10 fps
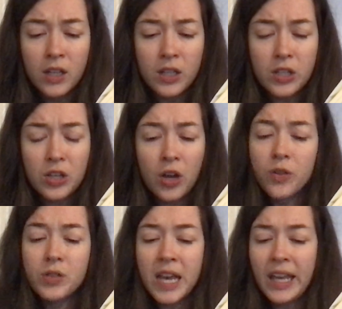
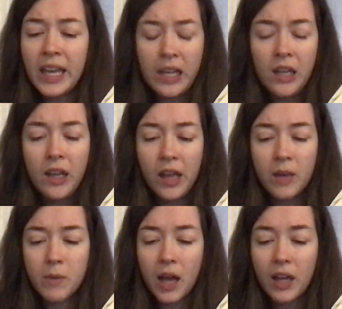"No, Diana, I
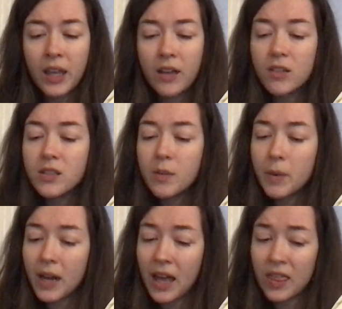am not killed,
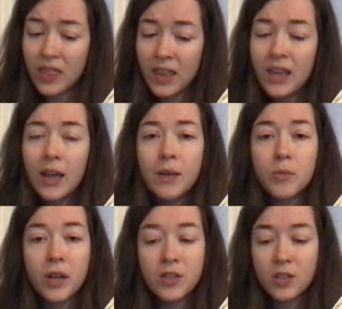but I think I am
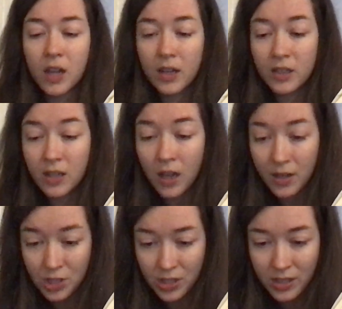rendered
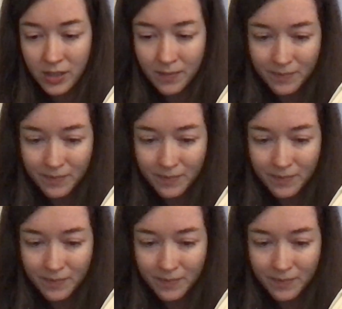unconscious."